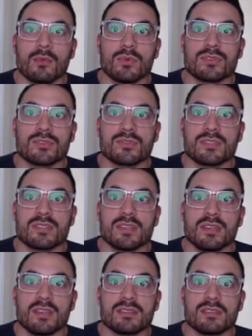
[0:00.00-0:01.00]
we should
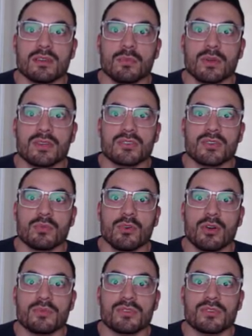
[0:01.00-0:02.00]
see somewhere show
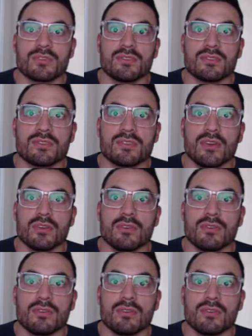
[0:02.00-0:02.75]
more options. No.